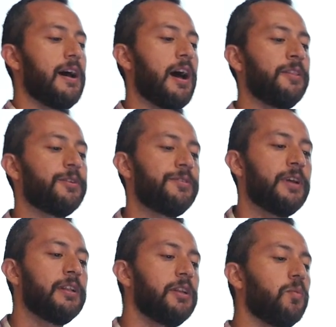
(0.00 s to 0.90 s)

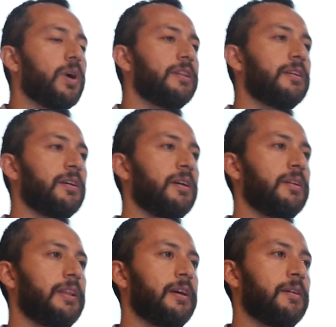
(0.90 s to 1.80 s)
understanding what
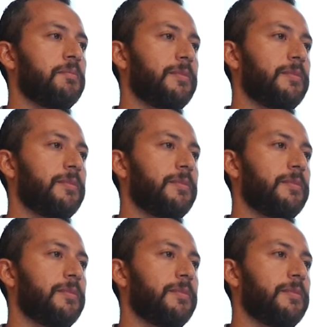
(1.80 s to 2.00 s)
the